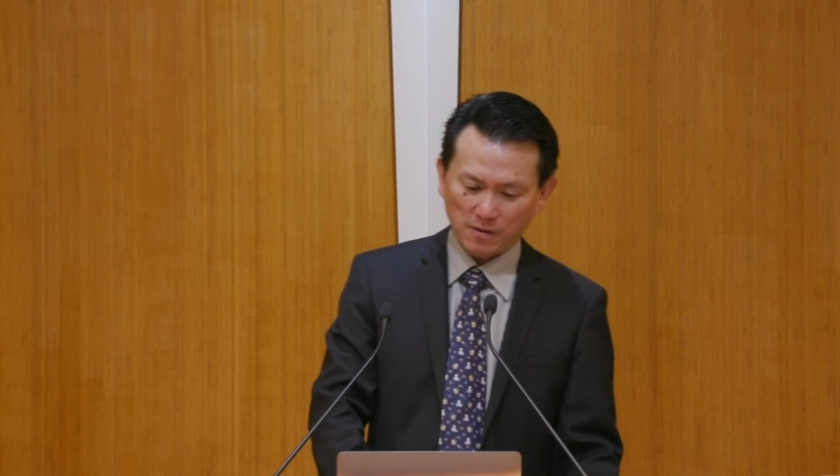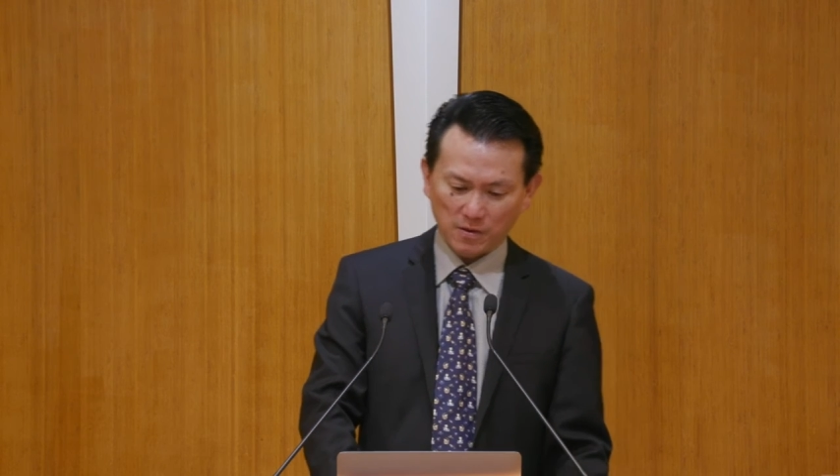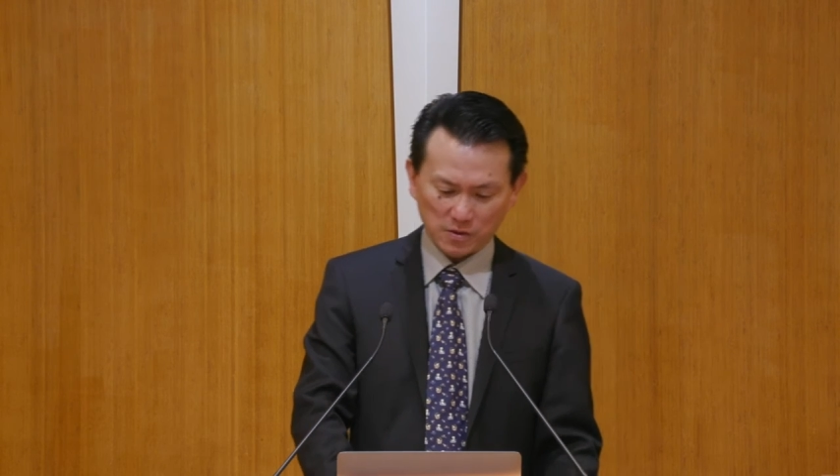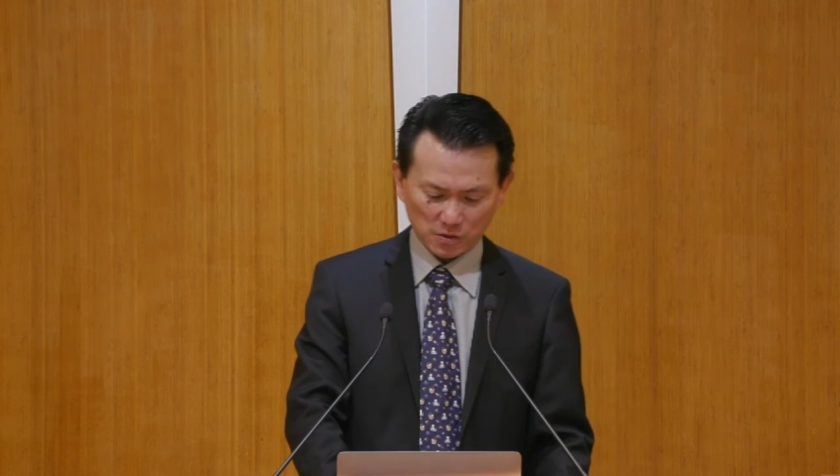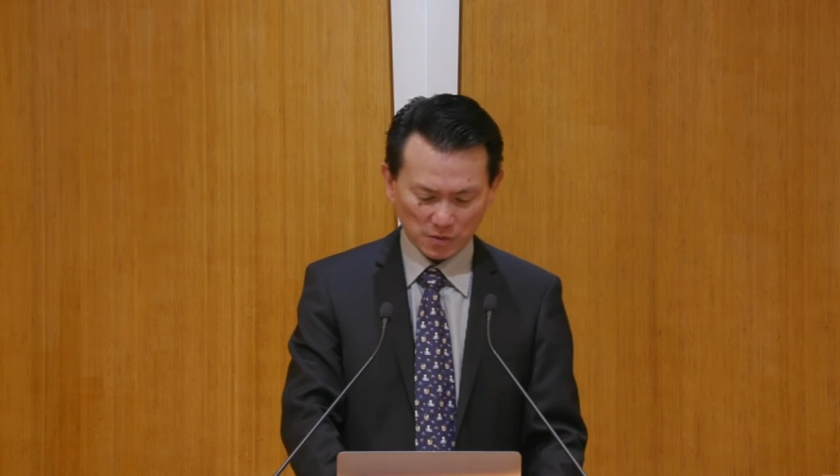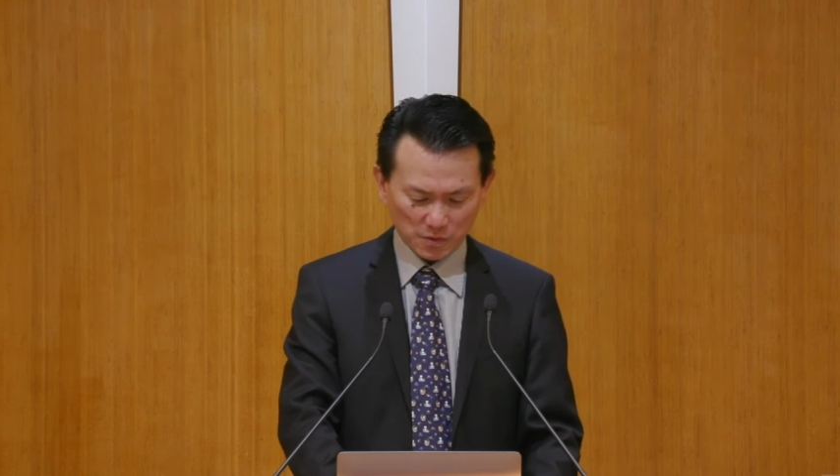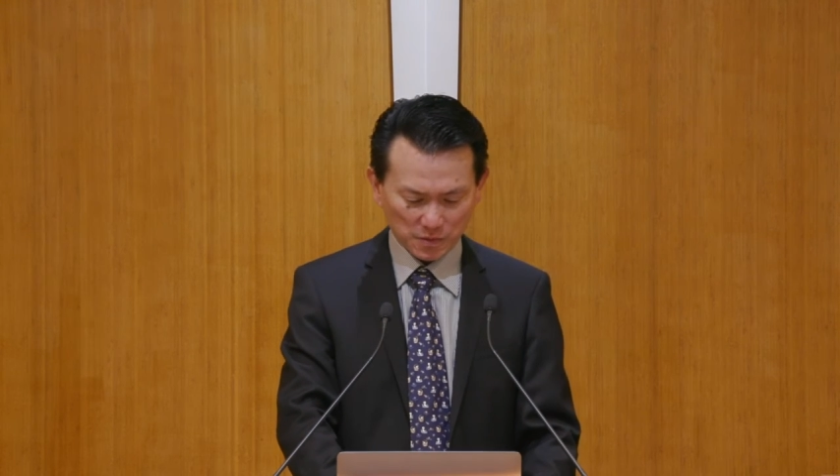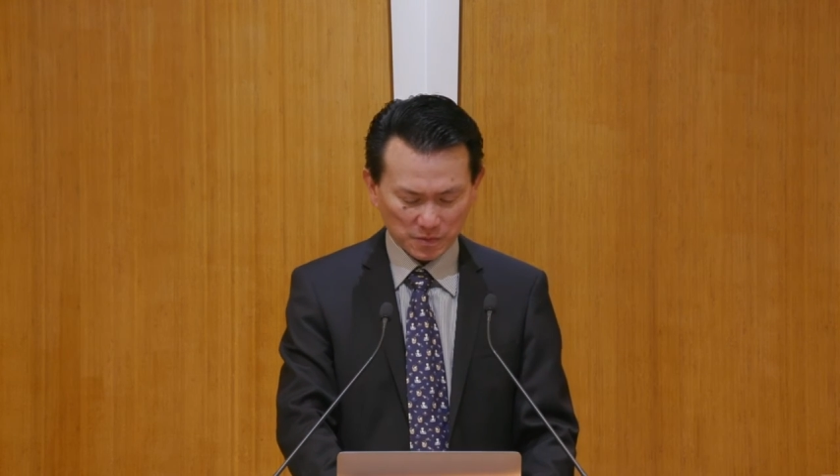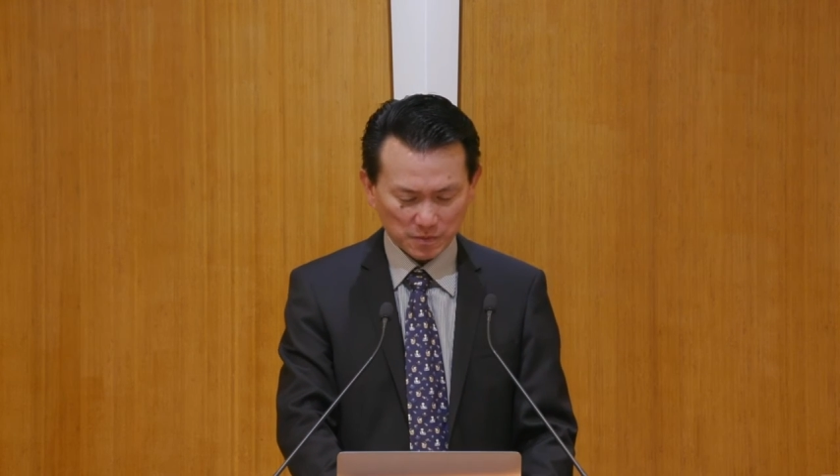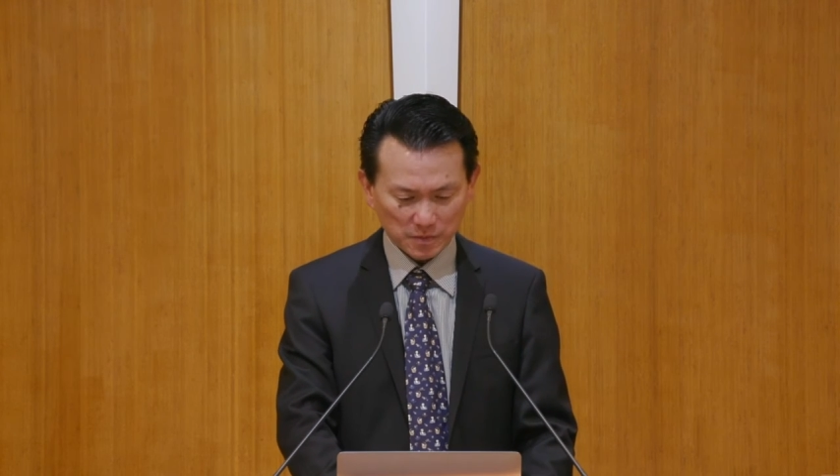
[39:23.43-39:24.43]
also,
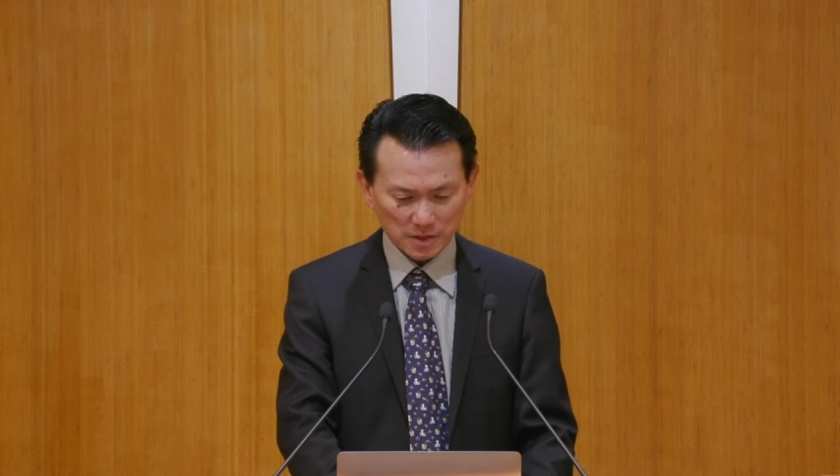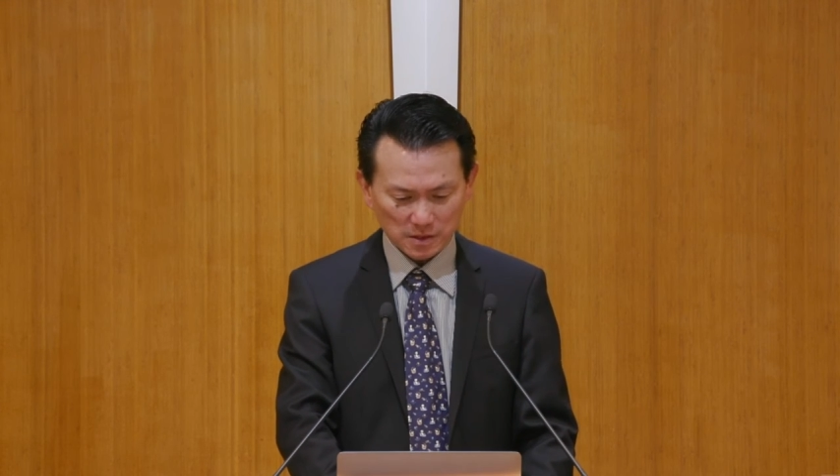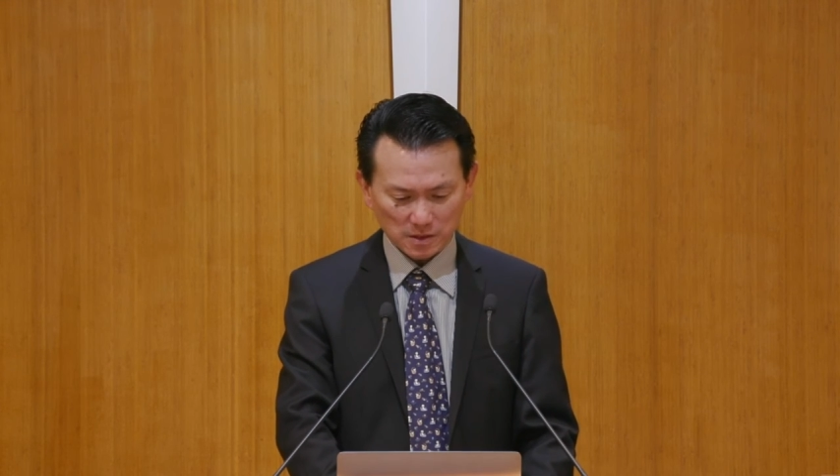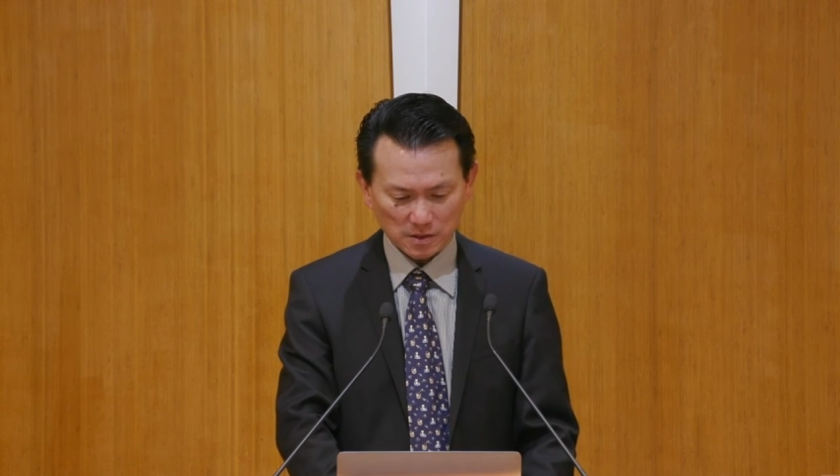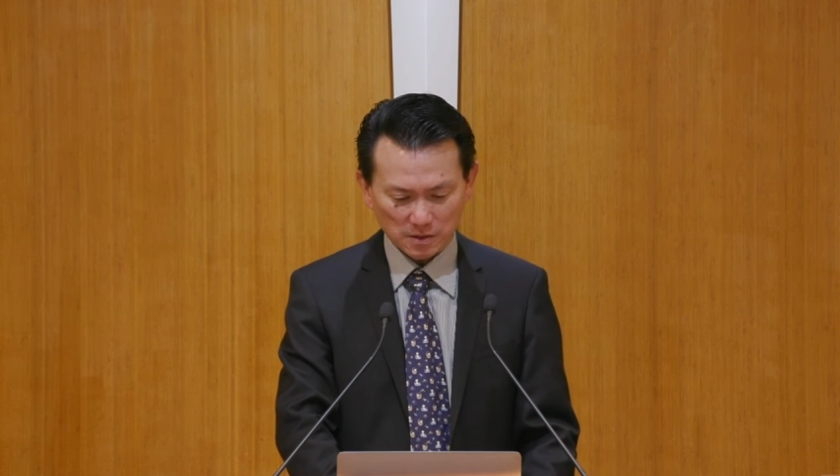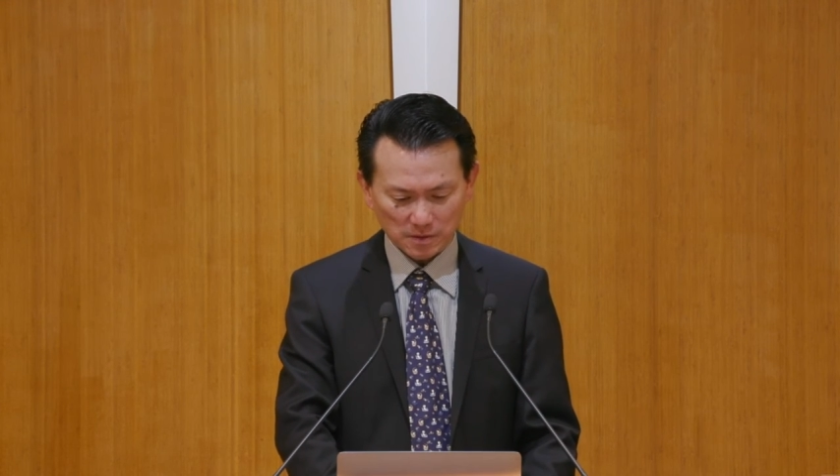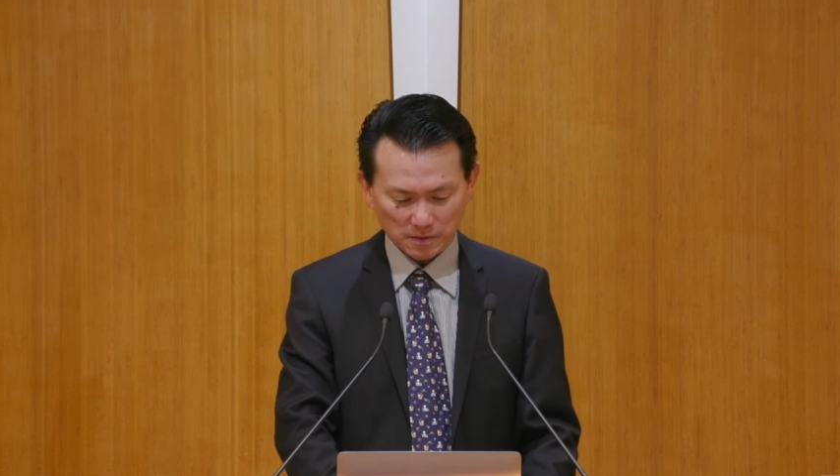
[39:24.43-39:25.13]
this